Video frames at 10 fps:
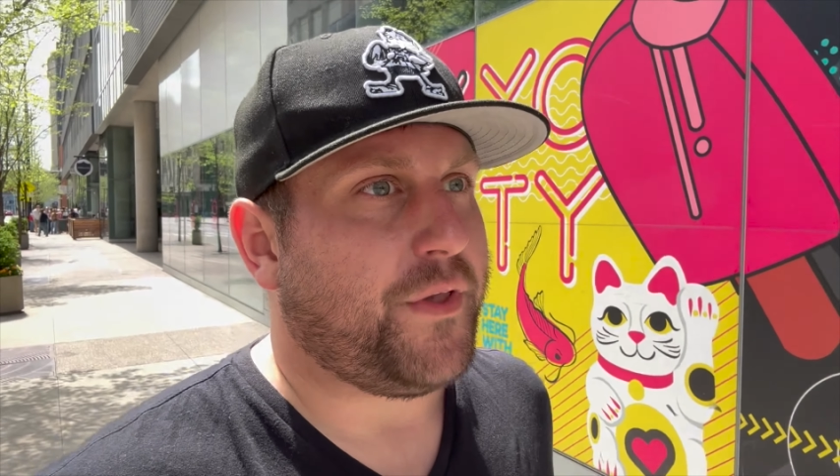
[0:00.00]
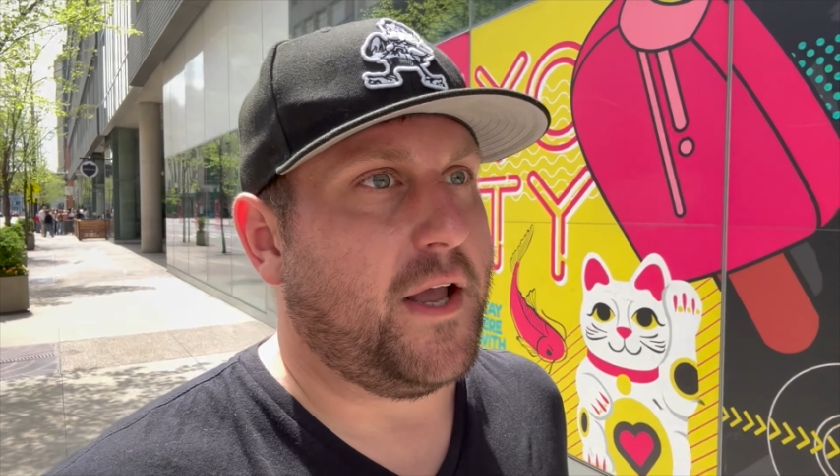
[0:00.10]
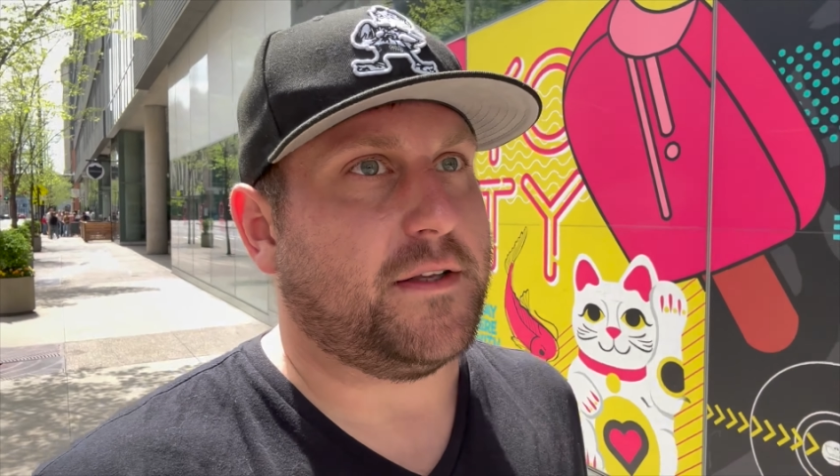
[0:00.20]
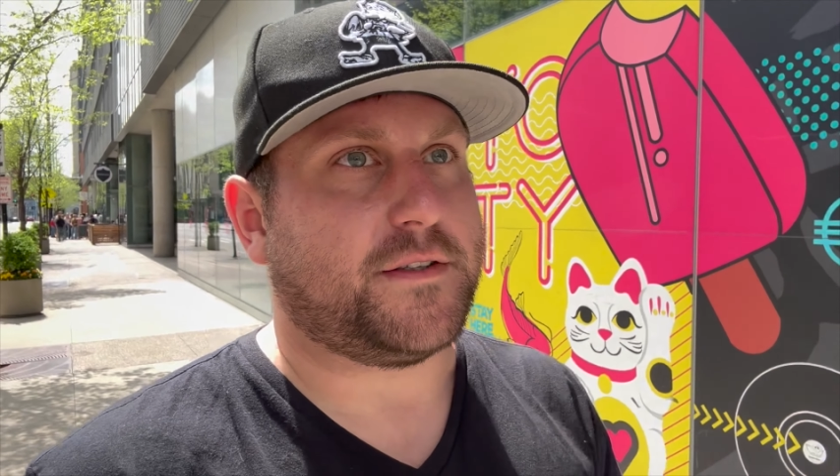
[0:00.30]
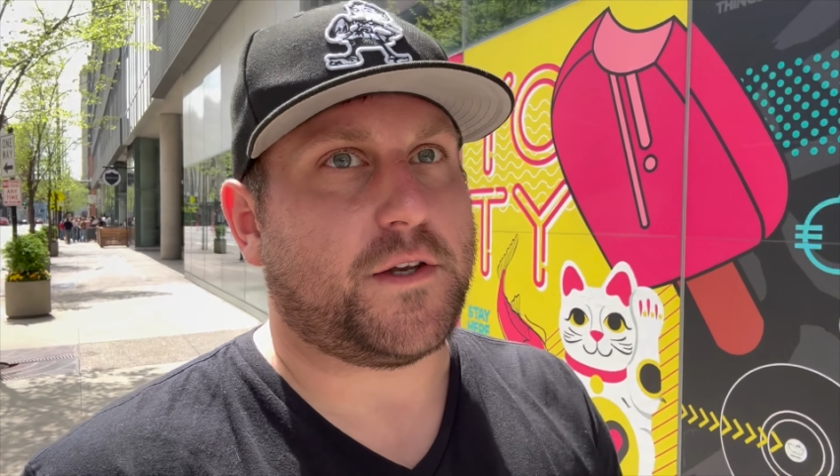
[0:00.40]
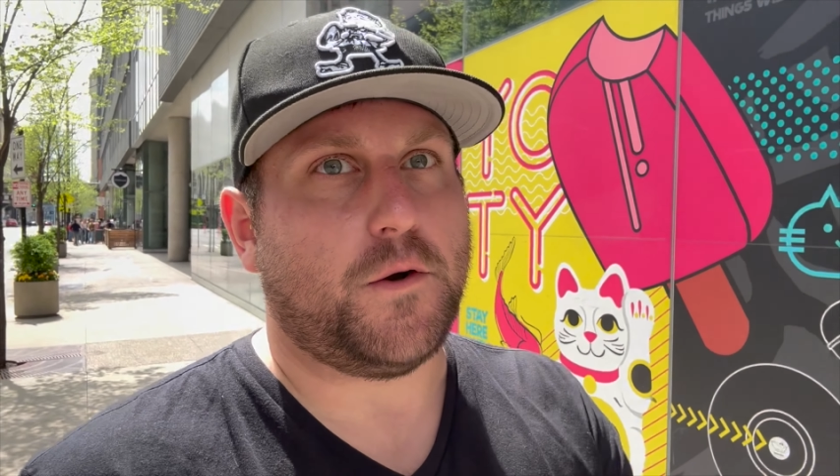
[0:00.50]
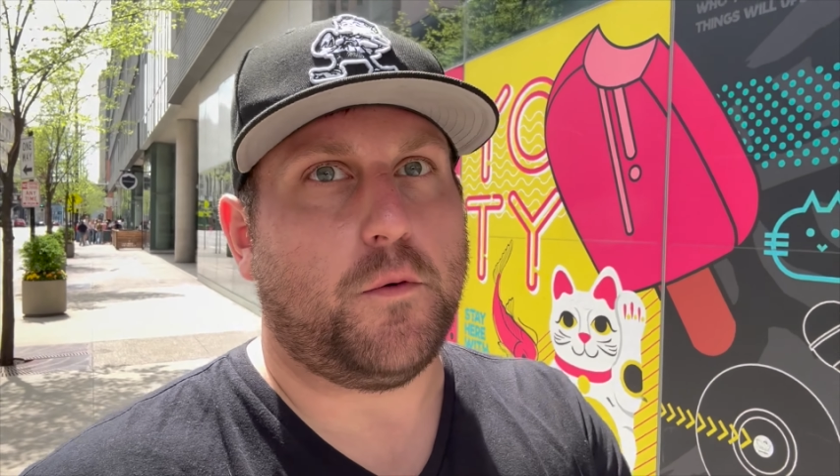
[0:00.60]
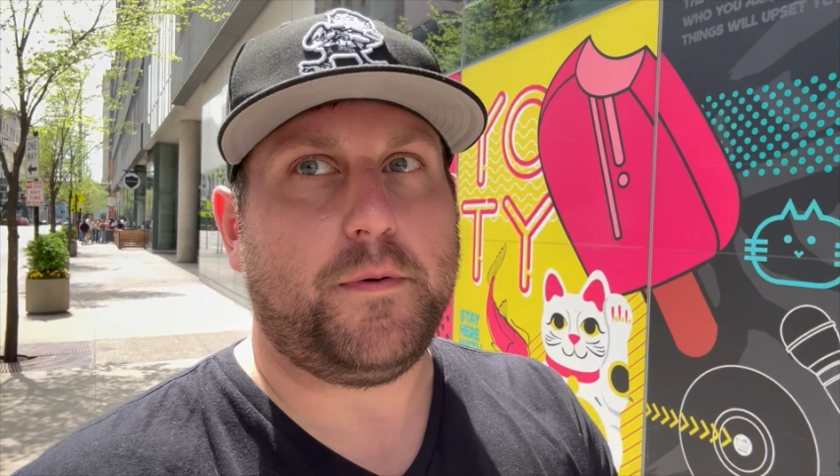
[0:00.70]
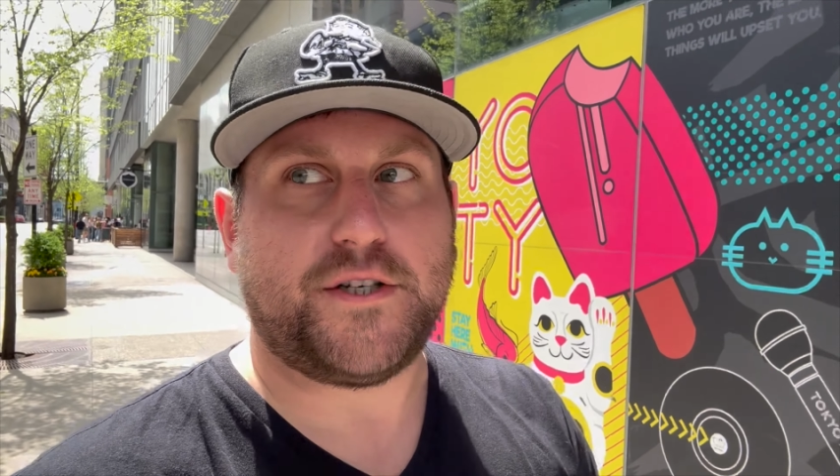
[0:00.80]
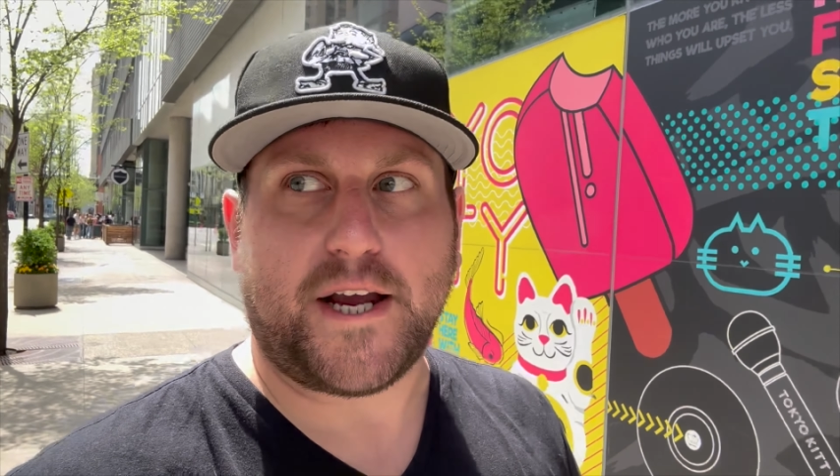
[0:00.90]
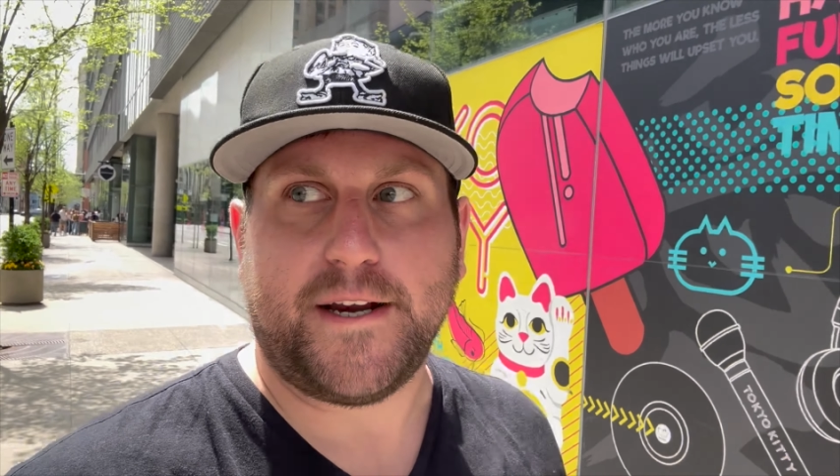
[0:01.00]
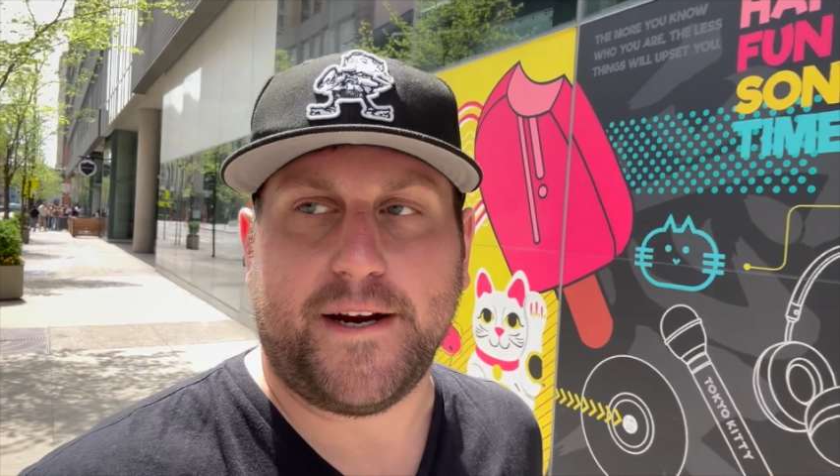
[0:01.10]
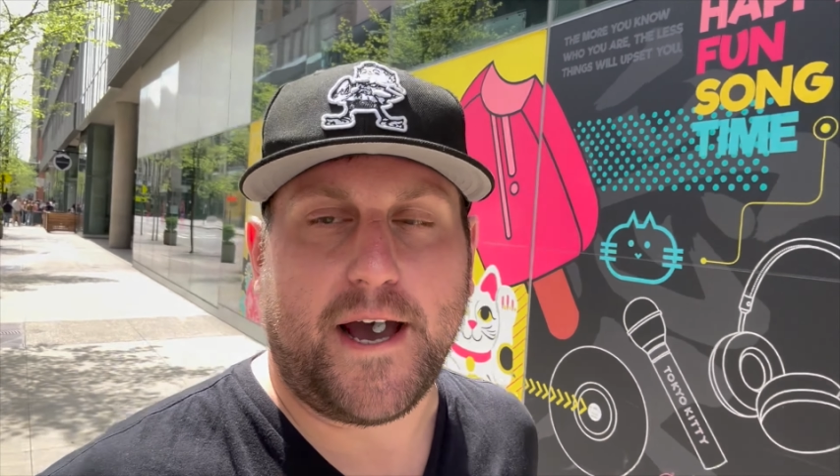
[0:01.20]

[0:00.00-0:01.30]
and so we'll be checking it